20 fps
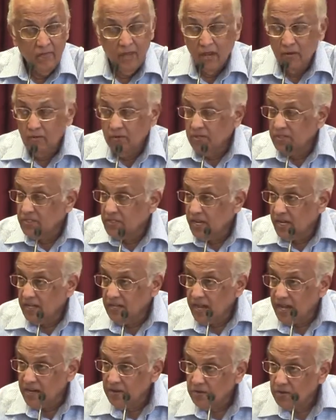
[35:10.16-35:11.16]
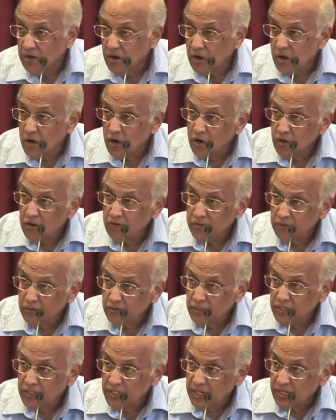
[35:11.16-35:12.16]
I want to say that to all of
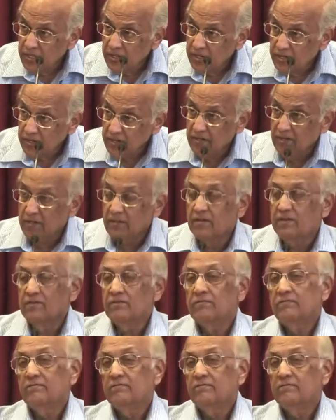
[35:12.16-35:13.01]
you sitting here